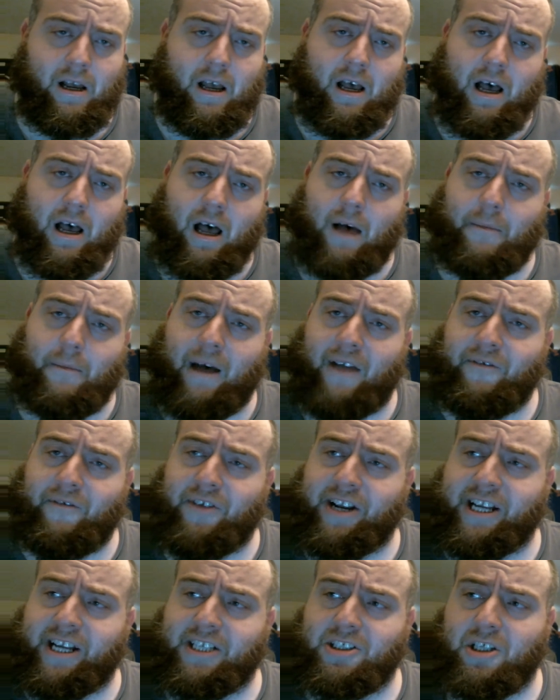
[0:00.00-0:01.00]
I
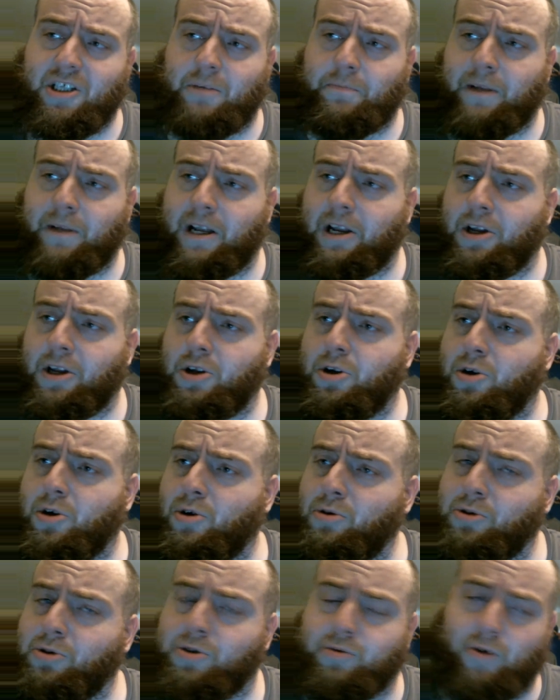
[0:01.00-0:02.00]
think he's going to play a
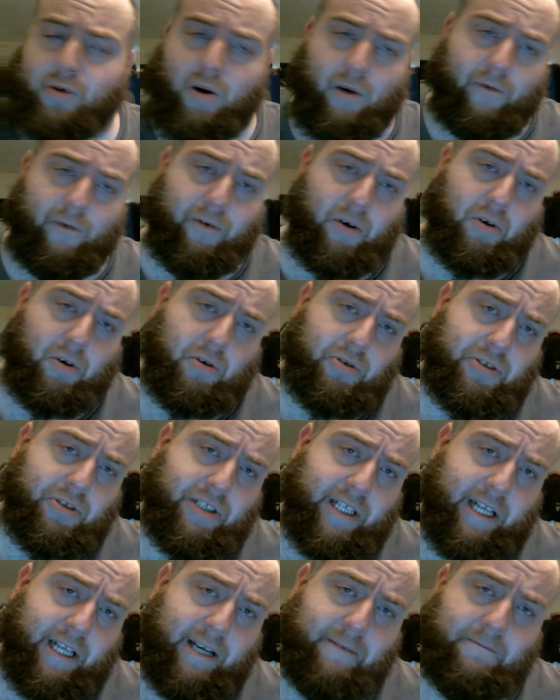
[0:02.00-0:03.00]
huge role for Cole
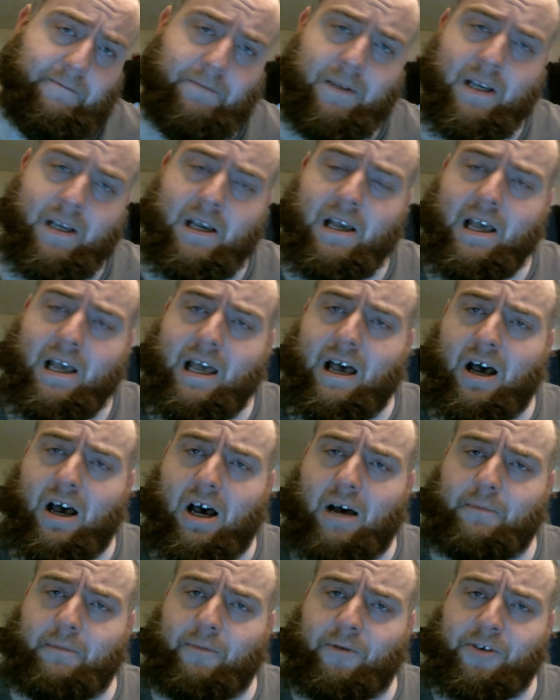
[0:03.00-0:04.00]
City.
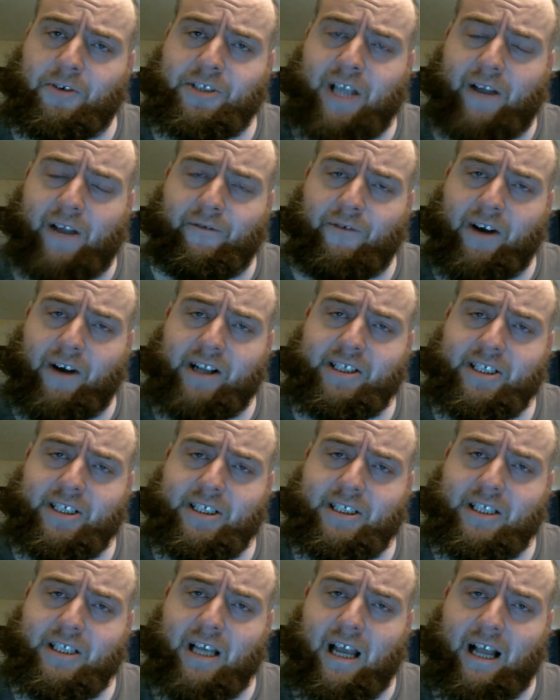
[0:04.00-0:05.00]
For St.
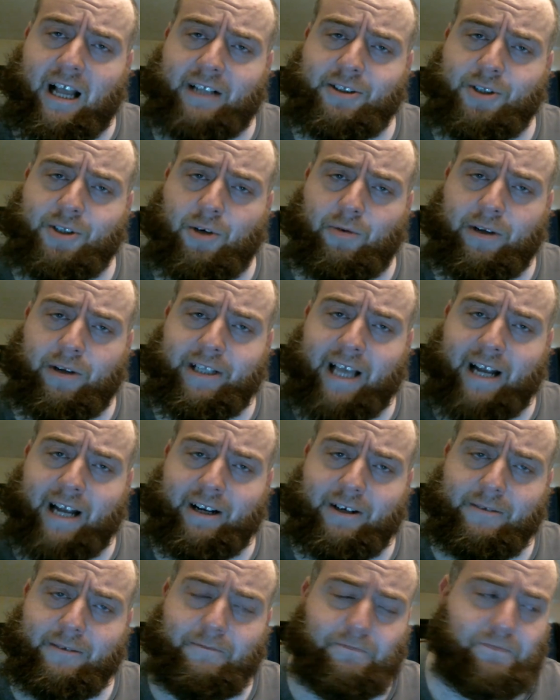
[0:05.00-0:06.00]
Francis, Enzo
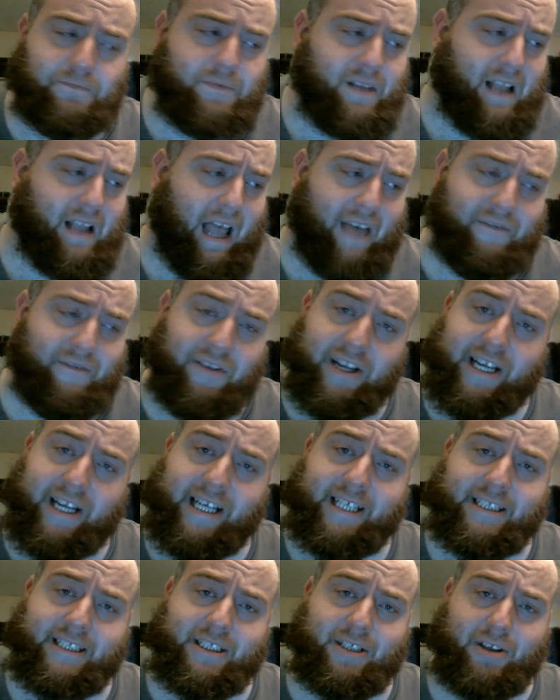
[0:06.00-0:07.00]
Redena, I think
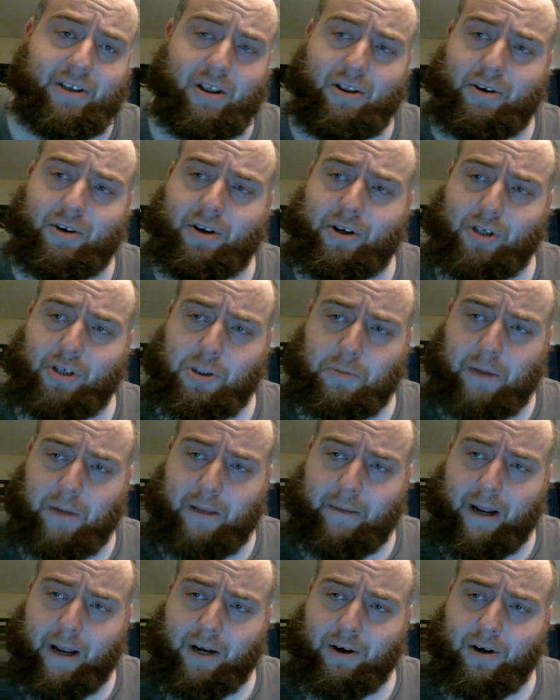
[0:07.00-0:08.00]
he's another huge
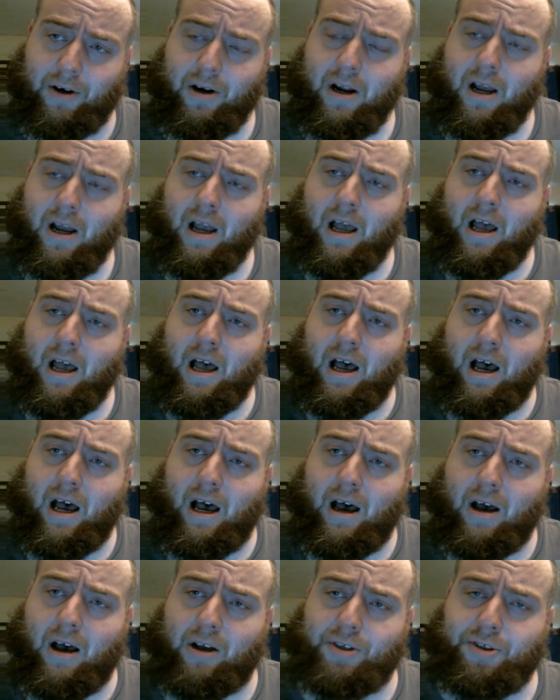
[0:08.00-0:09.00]
playmaker.
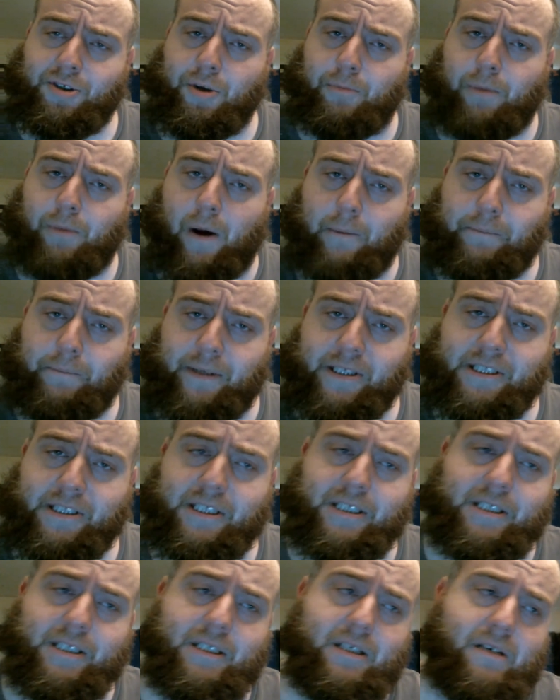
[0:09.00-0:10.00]
Also,
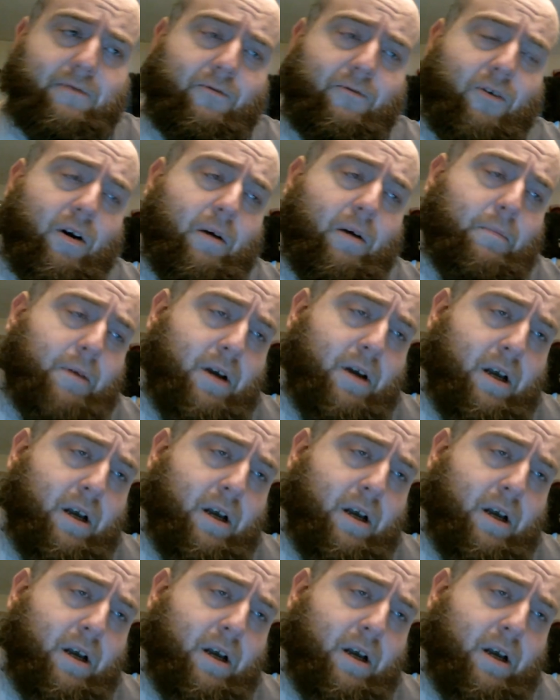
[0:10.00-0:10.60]
Bumpus from